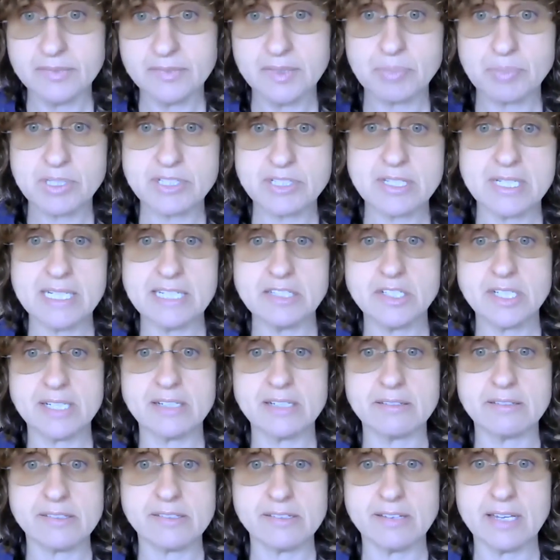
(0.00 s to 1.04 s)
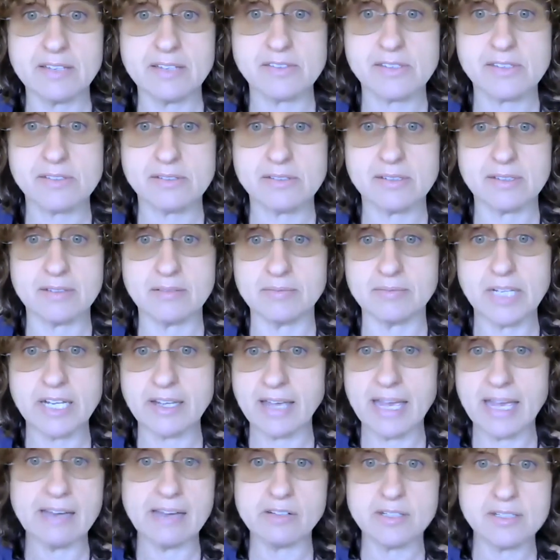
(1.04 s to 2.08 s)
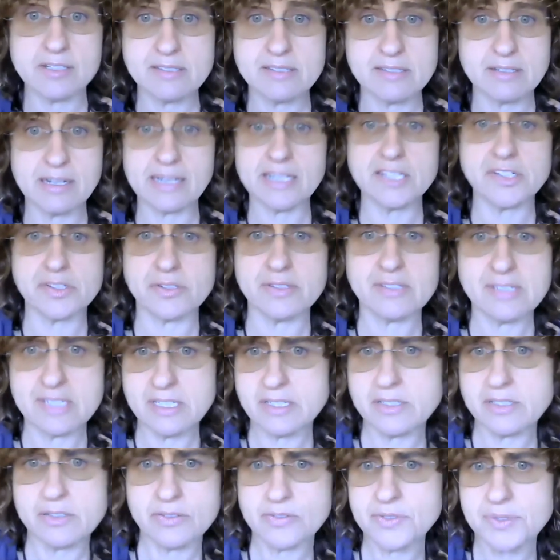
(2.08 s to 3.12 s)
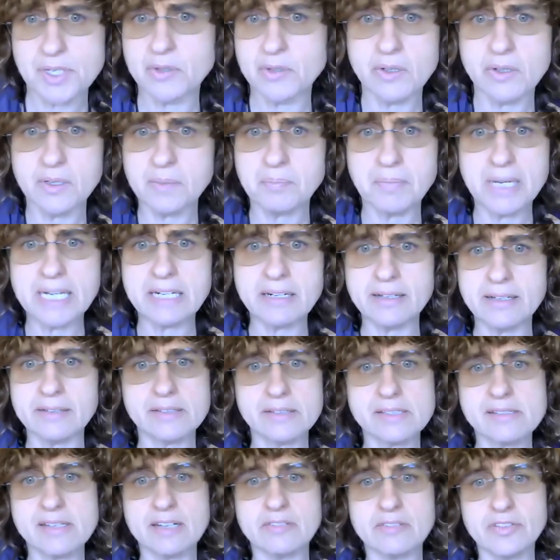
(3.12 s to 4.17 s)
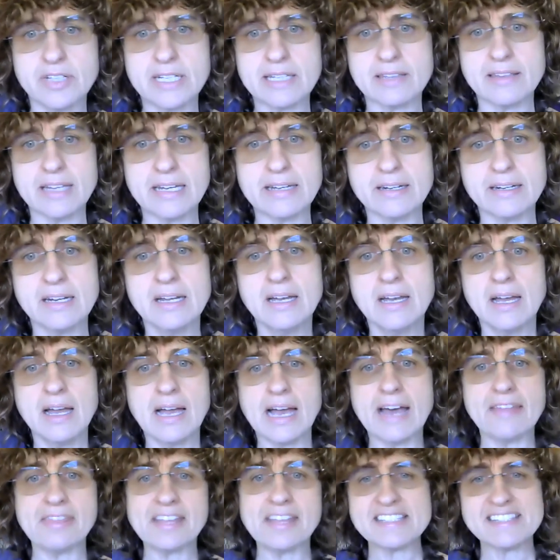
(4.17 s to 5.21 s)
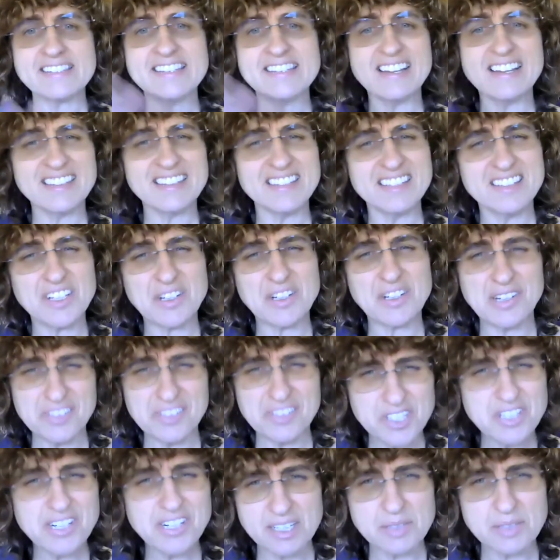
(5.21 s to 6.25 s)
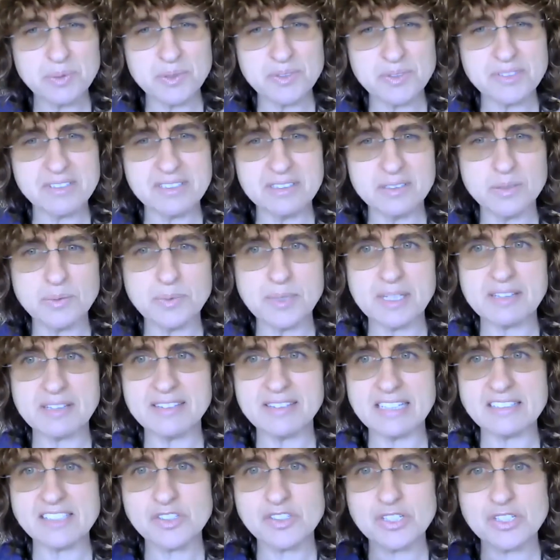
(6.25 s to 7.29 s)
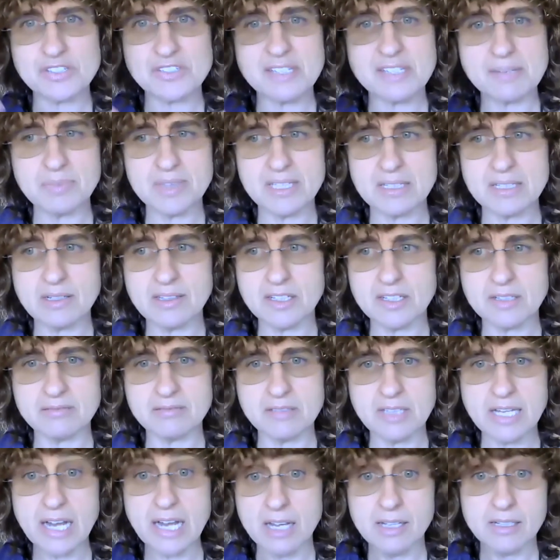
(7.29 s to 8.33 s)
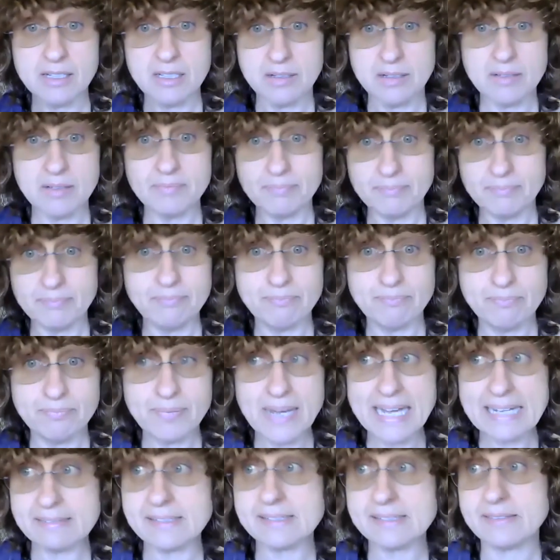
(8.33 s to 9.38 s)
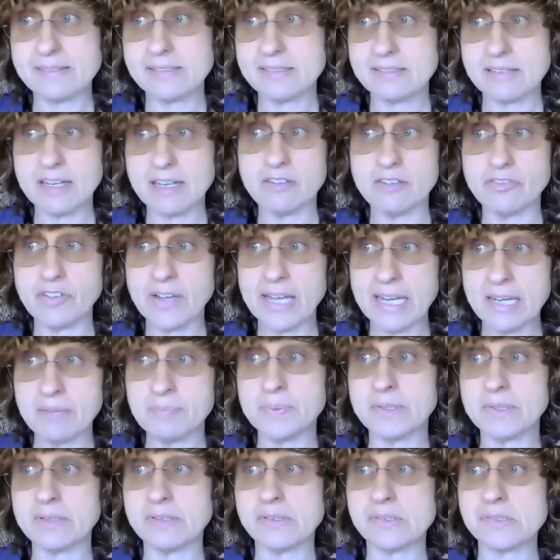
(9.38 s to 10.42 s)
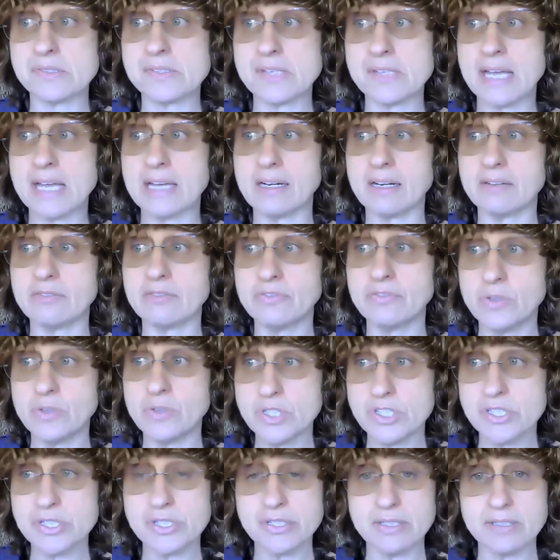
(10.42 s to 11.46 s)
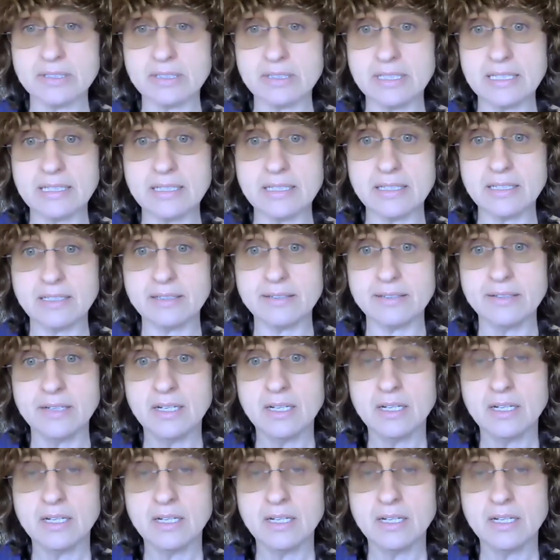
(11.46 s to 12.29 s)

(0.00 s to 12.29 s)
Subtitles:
proceedings against accountants in agencies who've stolen money and stuff like that. And that's nothing the contract will deal with. That's just something that, like, bad stuff happens. And unfortunately,